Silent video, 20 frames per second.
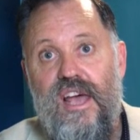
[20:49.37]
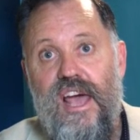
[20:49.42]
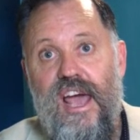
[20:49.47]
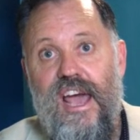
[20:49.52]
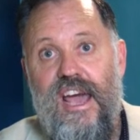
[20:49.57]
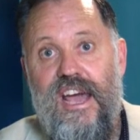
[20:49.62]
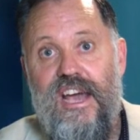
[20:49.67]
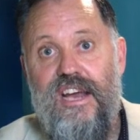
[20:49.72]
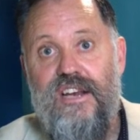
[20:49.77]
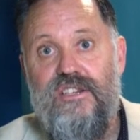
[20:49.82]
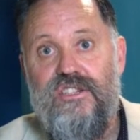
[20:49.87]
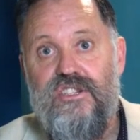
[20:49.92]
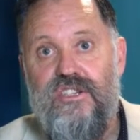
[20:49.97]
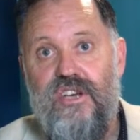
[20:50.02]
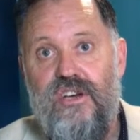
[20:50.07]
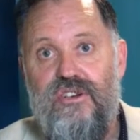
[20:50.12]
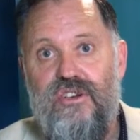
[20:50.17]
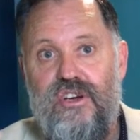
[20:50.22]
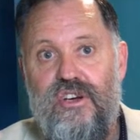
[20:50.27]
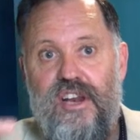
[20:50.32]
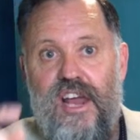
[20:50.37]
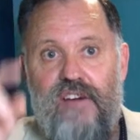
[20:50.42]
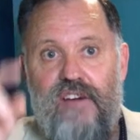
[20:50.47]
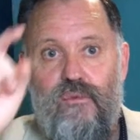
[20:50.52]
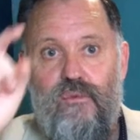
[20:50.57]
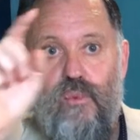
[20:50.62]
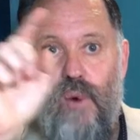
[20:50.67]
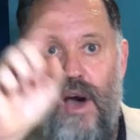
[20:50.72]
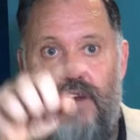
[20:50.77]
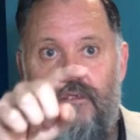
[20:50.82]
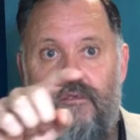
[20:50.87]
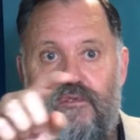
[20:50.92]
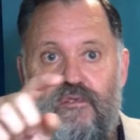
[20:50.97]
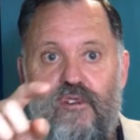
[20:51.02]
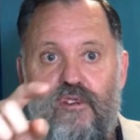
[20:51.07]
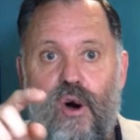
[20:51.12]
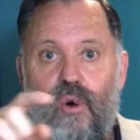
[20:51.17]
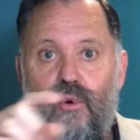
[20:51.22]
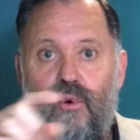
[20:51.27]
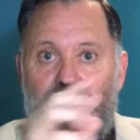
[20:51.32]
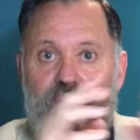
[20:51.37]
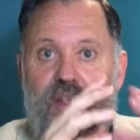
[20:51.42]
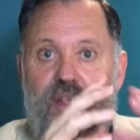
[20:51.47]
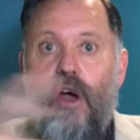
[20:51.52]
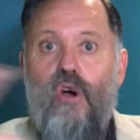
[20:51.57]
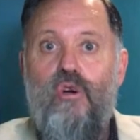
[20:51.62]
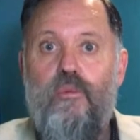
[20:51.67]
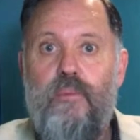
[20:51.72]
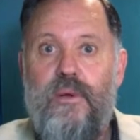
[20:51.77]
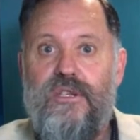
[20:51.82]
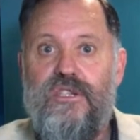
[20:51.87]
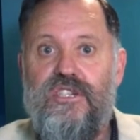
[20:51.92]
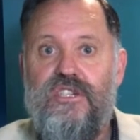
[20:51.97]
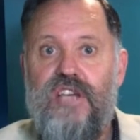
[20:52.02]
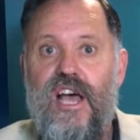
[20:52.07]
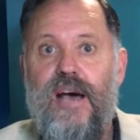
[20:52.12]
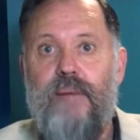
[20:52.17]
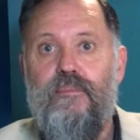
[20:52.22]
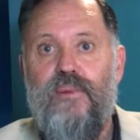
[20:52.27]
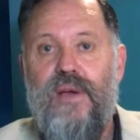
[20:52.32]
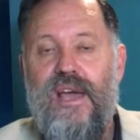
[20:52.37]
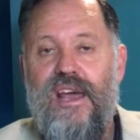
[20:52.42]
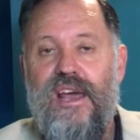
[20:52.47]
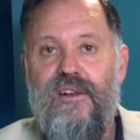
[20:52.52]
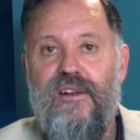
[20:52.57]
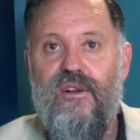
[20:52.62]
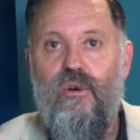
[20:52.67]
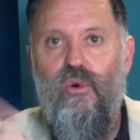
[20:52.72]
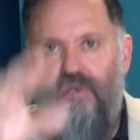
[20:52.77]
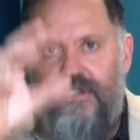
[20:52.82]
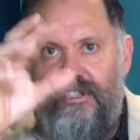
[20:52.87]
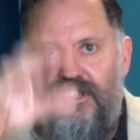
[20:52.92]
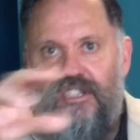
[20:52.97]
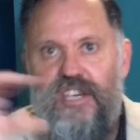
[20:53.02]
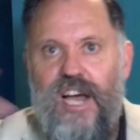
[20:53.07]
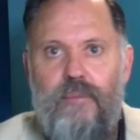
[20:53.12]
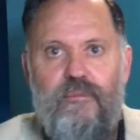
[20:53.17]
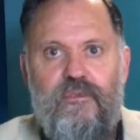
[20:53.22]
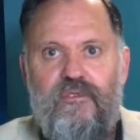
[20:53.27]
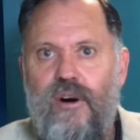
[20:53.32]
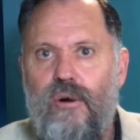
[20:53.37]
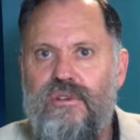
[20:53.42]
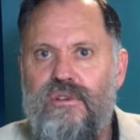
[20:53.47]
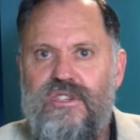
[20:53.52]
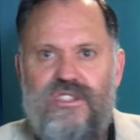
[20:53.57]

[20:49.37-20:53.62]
And so you can have one folder that opens up and or subfolders.